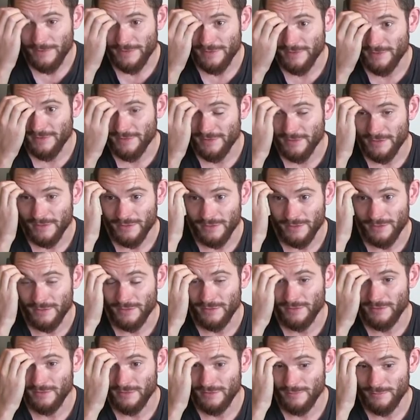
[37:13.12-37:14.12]
this is a
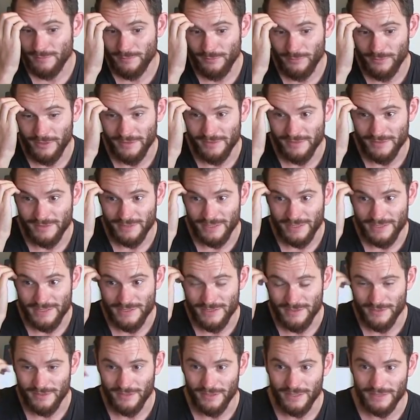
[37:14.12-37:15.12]

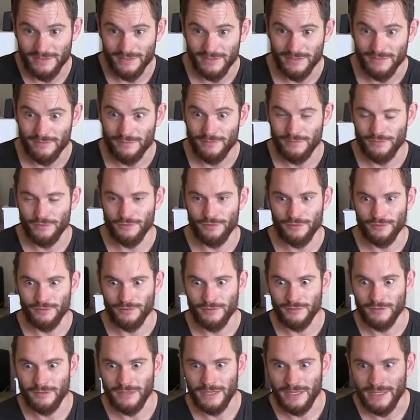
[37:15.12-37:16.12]
presentation that I did
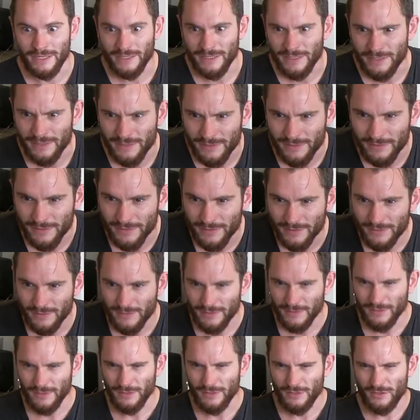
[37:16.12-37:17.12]
for a
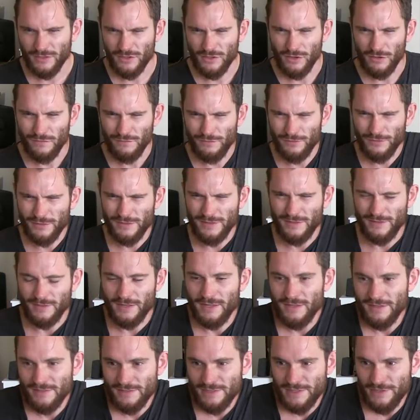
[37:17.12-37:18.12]
conference
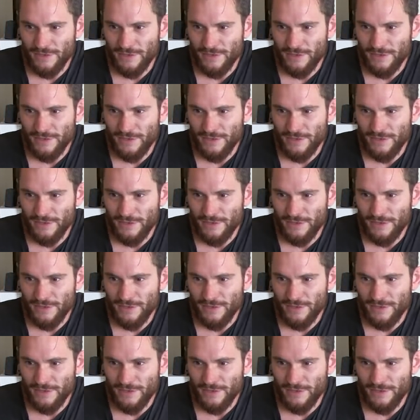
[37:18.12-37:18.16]
last